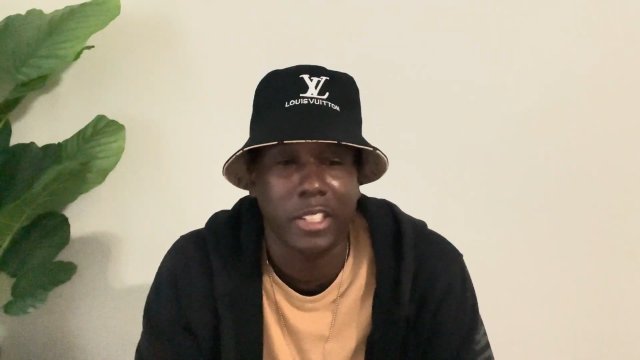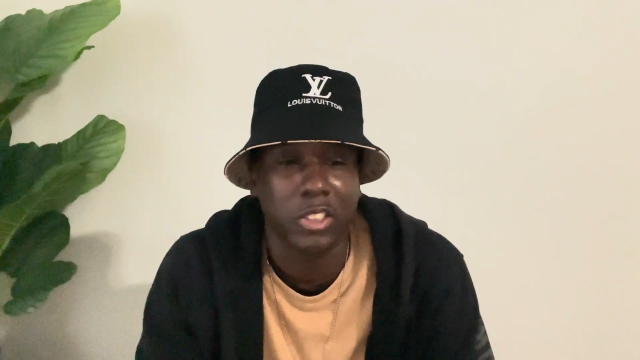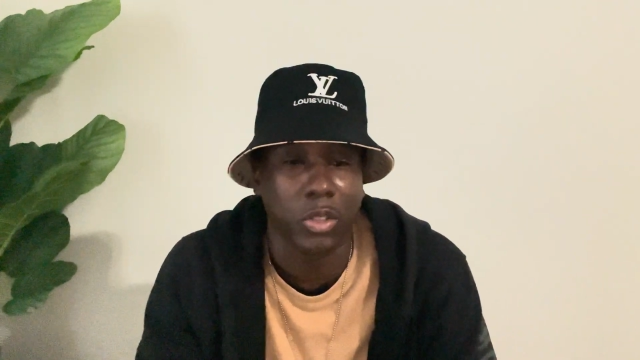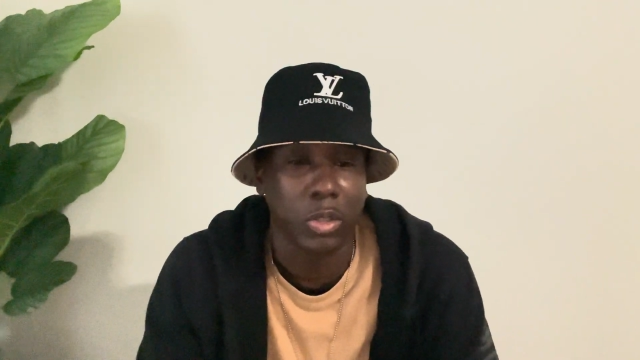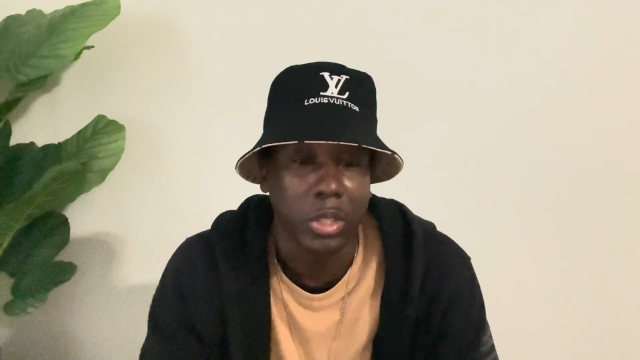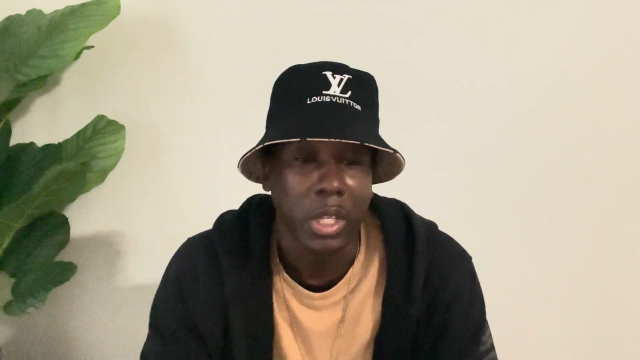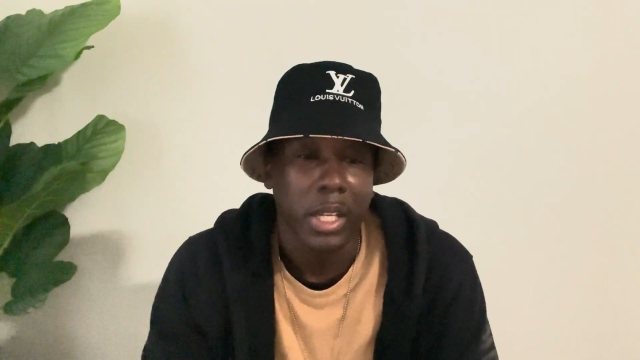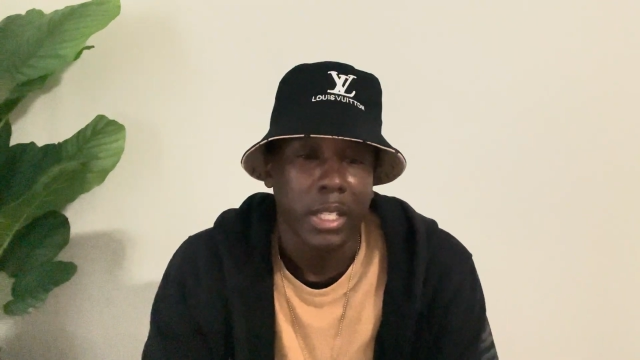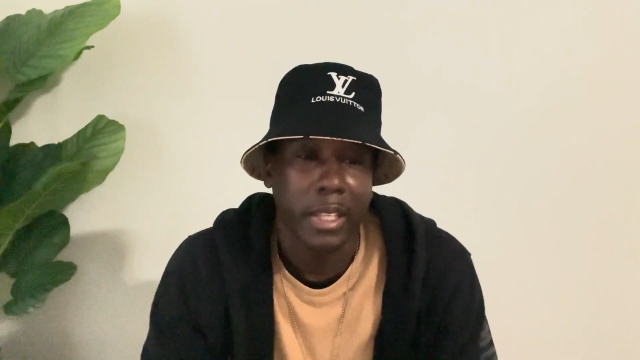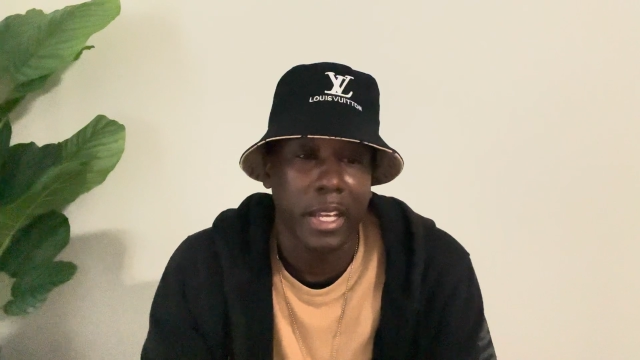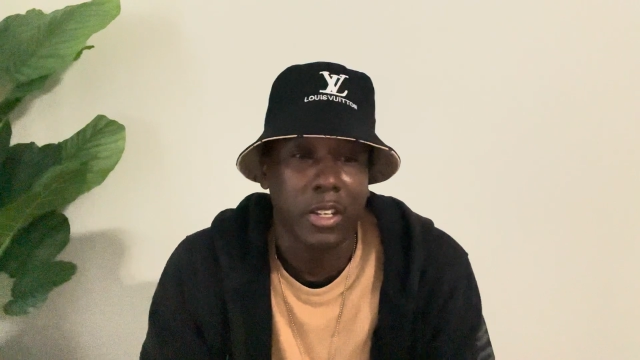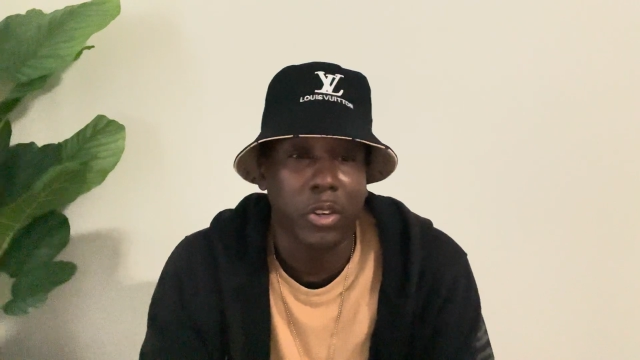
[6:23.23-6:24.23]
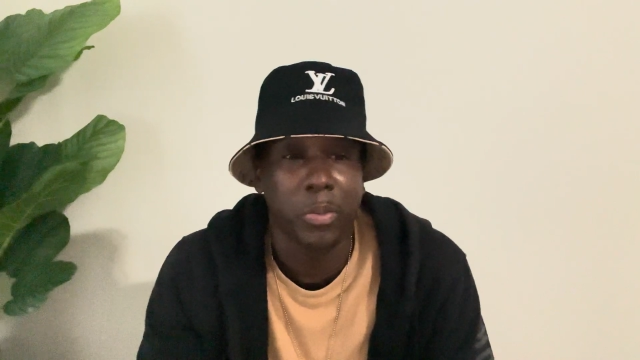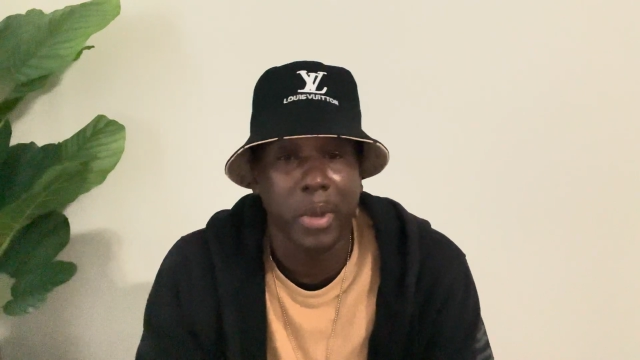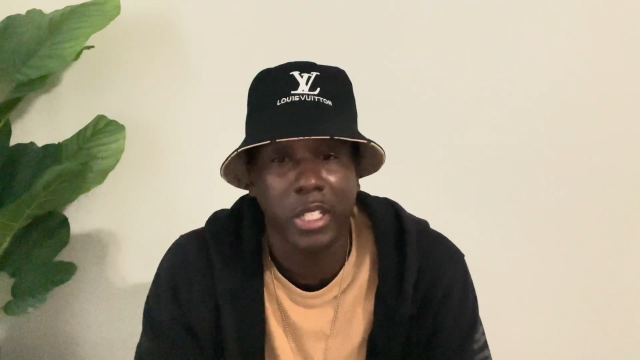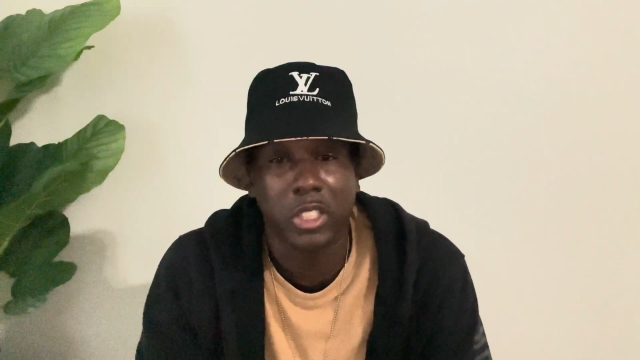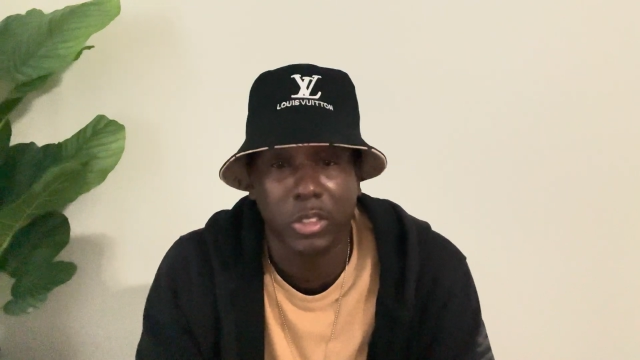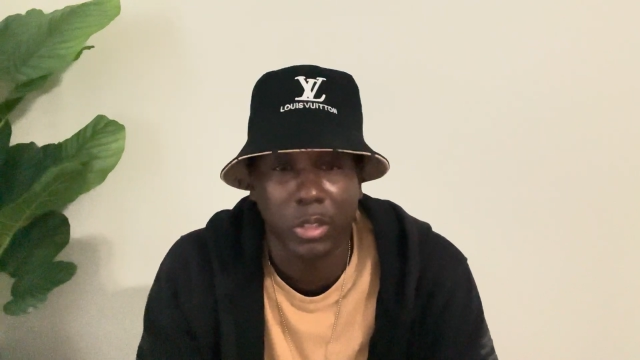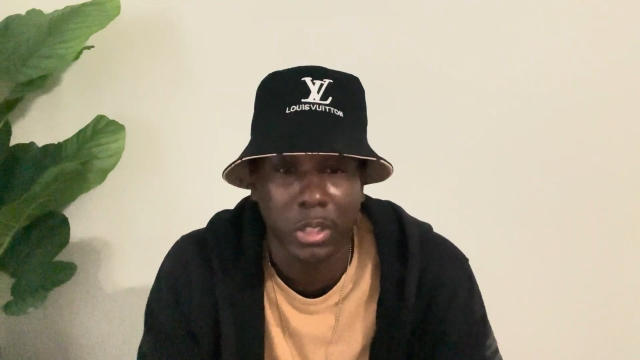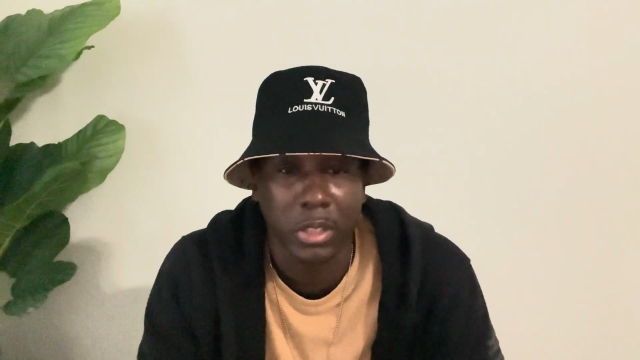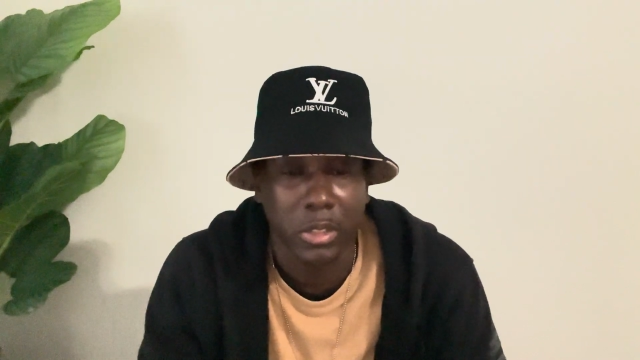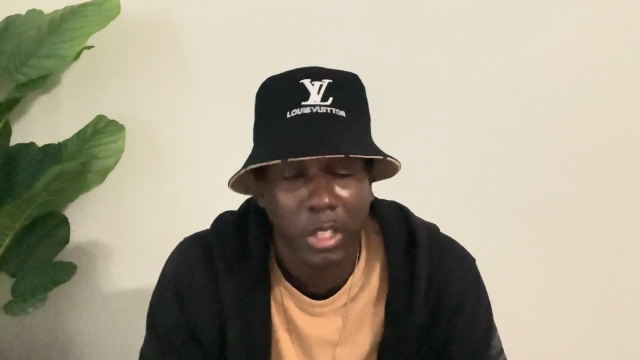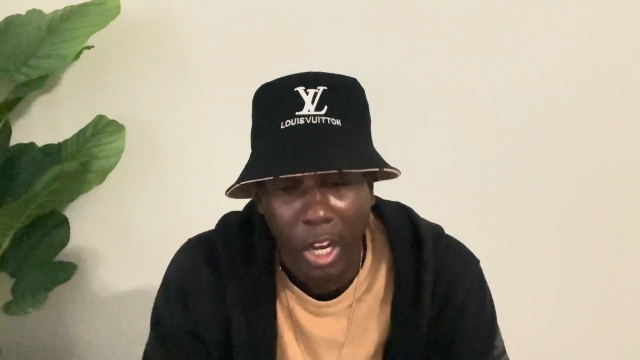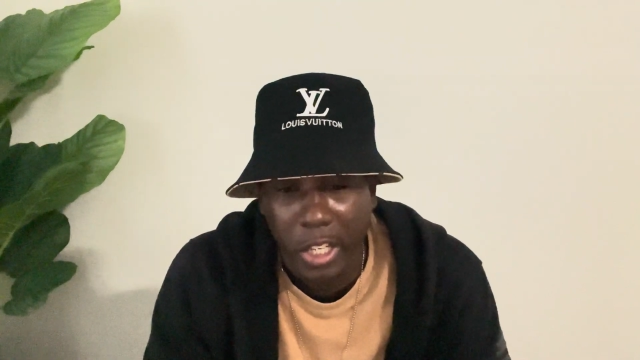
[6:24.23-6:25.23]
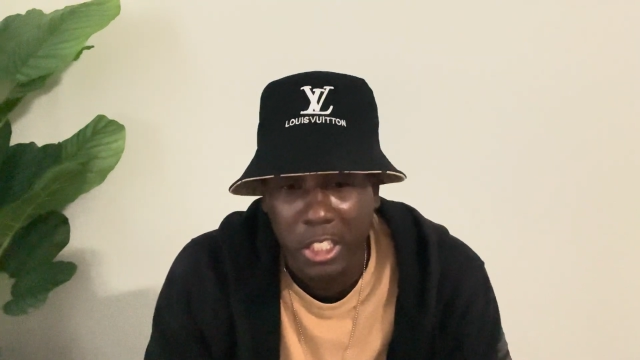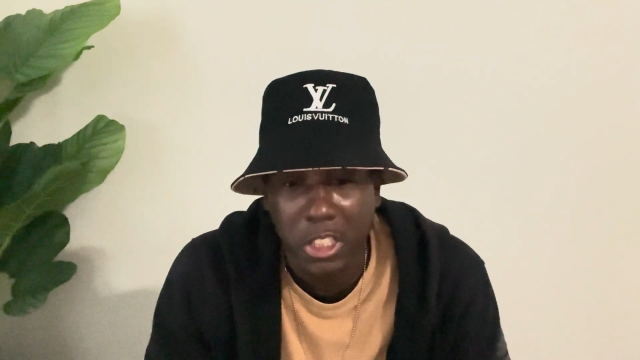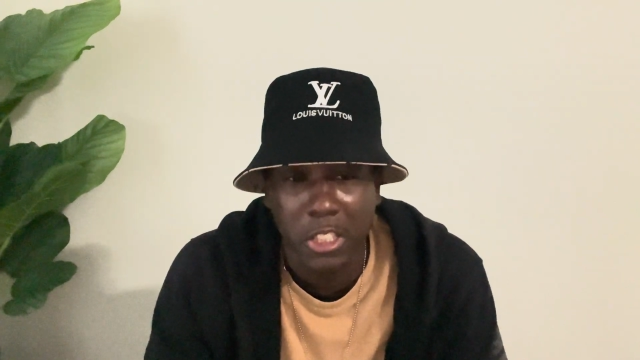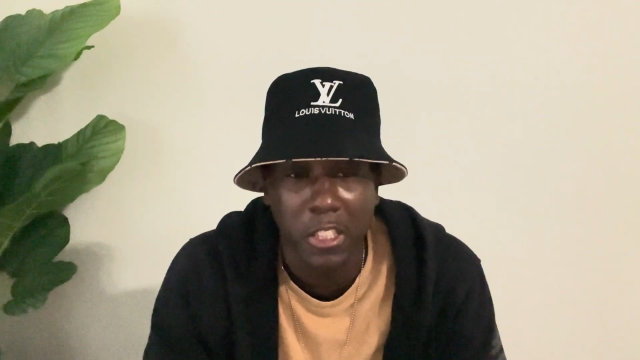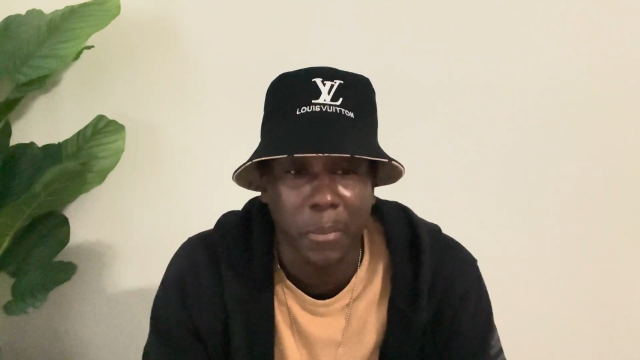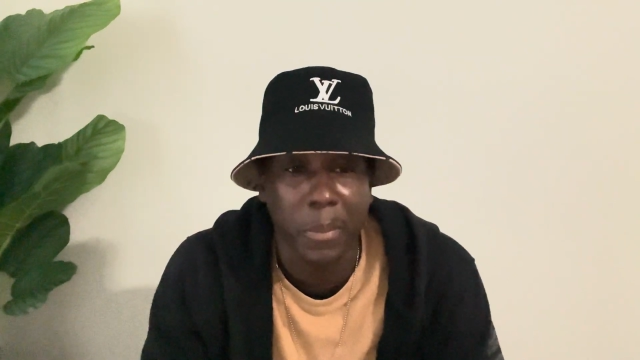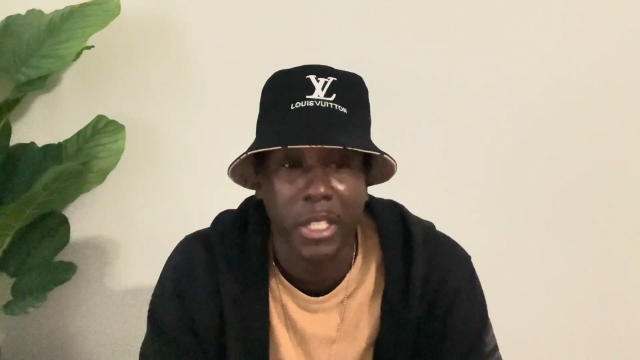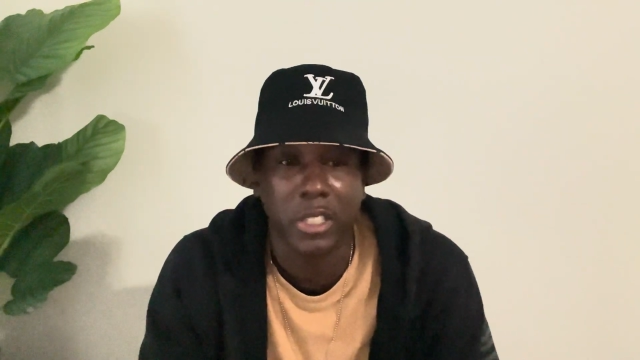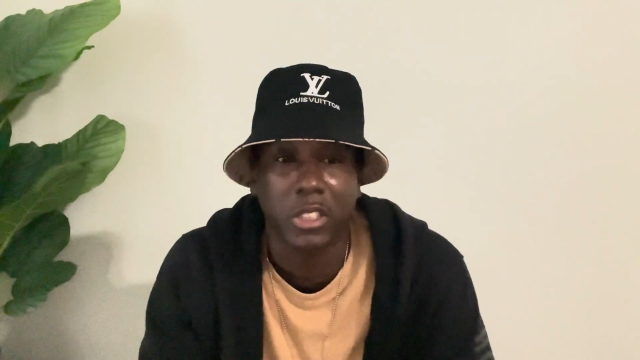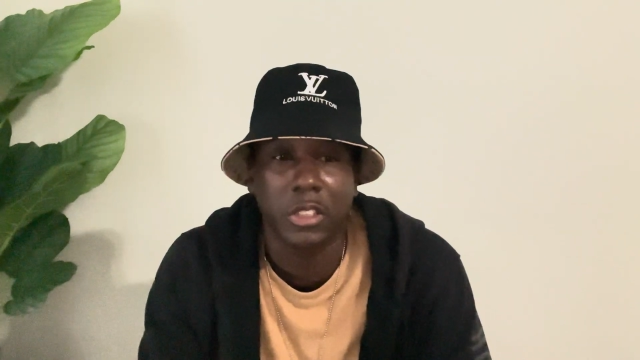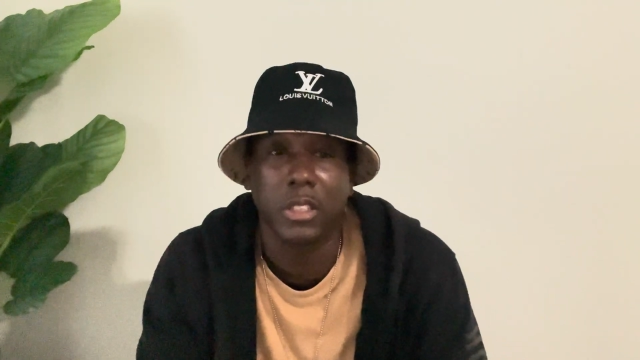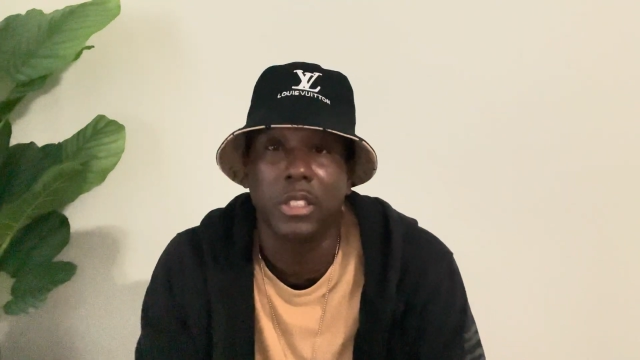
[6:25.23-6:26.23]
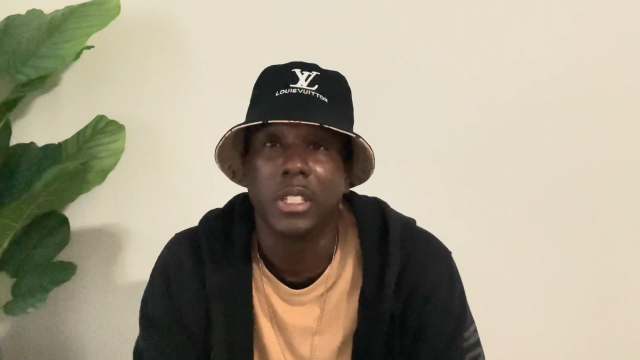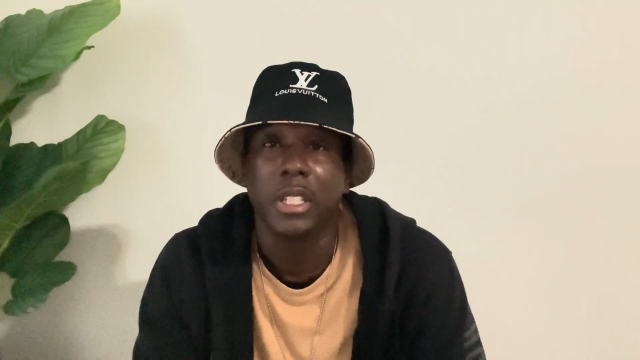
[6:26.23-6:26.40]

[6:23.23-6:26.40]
So they gonna make sure, or they should make sure,